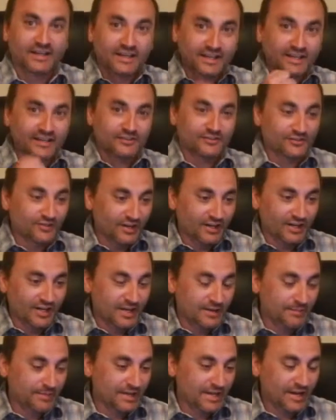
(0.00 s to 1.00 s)
It's not
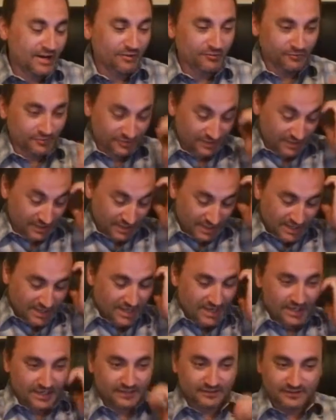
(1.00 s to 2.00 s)
coming out,
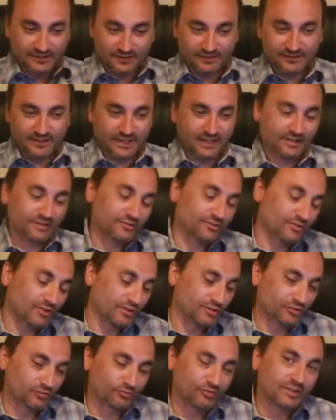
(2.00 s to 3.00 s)
and it didn't take us
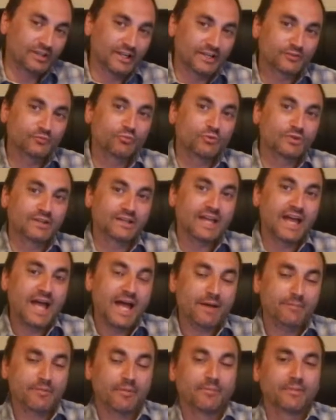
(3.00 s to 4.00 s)
long to realize what had happened.